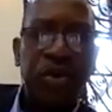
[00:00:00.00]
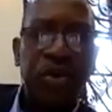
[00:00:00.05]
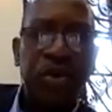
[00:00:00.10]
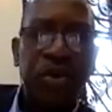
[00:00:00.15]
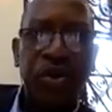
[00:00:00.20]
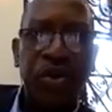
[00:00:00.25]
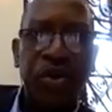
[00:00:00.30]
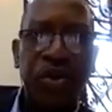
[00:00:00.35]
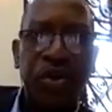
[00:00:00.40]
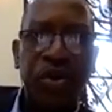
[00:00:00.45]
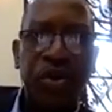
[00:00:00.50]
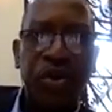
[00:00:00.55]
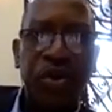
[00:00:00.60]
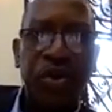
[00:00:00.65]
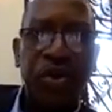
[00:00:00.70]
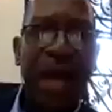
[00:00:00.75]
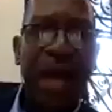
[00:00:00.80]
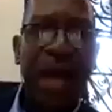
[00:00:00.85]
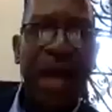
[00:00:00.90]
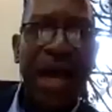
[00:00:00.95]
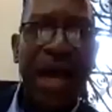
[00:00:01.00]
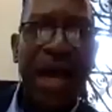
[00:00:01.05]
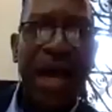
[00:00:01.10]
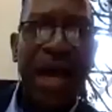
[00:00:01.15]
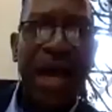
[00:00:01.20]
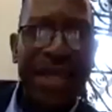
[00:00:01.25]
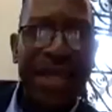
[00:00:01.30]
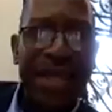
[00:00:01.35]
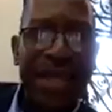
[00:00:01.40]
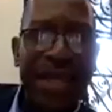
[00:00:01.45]
I think in terms of
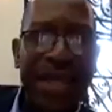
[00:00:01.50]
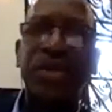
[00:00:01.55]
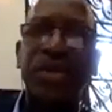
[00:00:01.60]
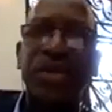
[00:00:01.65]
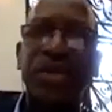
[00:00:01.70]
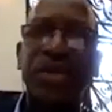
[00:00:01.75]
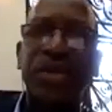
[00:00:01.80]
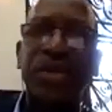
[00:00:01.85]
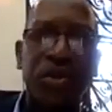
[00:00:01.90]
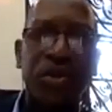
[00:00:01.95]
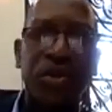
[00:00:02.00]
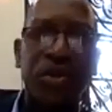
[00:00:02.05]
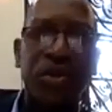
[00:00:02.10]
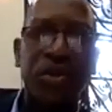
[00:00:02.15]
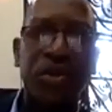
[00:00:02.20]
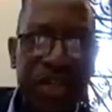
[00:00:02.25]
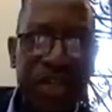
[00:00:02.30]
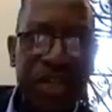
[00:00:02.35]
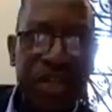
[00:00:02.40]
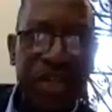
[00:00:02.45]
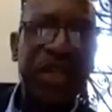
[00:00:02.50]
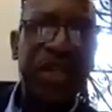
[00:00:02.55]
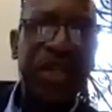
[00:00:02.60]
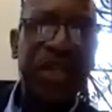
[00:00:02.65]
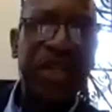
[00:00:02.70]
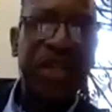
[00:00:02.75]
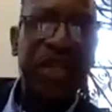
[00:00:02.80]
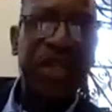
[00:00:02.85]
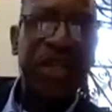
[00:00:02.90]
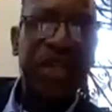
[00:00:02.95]
mentoring, we also need to be
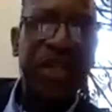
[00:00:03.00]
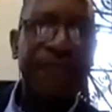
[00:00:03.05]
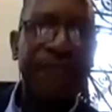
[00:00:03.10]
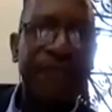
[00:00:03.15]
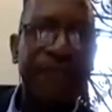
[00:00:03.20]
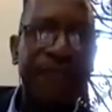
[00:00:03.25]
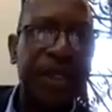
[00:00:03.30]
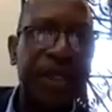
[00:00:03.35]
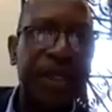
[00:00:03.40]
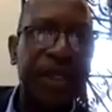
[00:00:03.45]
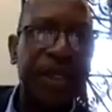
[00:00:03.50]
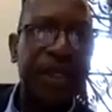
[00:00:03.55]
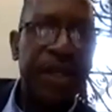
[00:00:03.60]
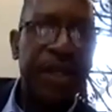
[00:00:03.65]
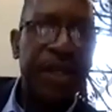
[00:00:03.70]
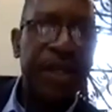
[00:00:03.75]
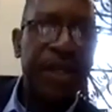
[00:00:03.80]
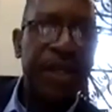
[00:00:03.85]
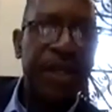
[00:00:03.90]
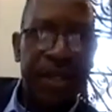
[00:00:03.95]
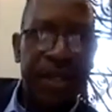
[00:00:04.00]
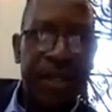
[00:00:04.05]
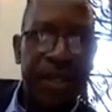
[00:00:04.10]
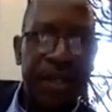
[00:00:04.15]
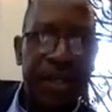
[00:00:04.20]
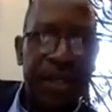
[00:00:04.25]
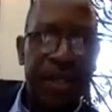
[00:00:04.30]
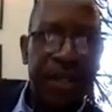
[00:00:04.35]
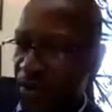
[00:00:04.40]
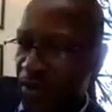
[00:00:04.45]
careful because, I
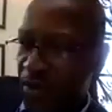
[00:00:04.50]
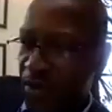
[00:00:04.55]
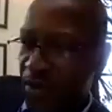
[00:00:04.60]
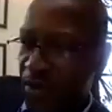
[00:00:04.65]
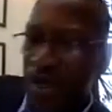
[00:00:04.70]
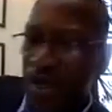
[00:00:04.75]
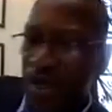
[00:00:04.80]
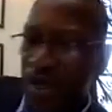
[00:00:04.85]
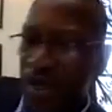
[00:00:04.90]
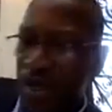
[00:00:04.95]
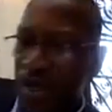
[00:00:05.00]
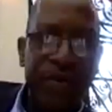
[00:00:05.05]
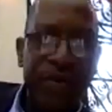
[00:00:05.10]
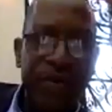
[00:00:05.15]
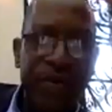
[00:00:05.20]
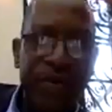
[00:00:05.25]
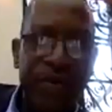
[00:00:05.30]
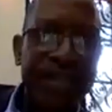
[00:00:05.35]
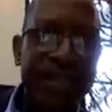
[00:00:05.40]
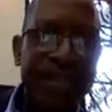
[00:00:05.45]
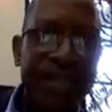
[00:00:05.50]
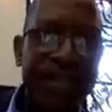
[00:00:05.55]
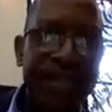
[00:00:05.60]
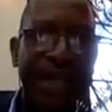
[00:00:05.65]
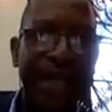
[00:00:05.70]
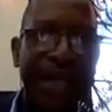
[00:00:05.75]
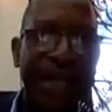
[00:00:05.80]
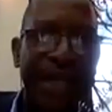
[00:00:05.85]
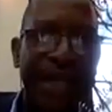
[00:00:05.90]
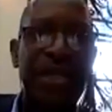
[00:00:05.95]
mean, we need to be realistic that it's not
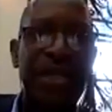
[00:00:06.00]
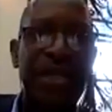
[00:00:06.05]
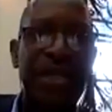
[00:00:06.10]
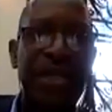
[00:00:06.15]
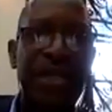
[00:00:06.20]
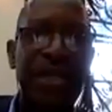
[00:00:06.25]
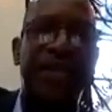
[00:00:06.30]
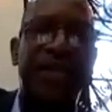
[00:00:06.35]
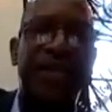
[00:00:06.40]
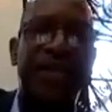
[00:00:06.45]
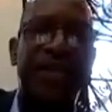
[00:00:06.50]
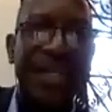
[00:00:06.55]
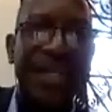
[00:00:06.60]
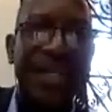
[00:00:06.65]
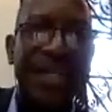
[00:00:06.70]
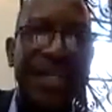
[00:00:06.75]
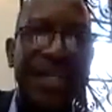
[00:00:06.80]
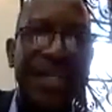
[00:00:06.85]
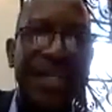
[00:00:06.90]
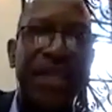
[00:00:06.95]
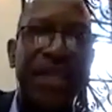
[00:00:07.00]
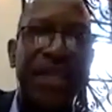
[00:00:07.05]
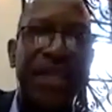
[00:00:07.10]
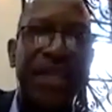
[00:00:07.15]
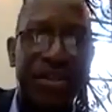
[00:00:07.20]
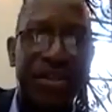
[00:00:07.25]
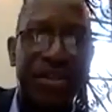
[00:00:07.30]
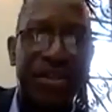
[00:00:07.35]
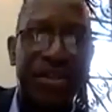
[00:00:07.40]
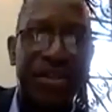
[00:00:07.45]
everything that is out there that is
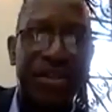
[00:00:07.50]
good.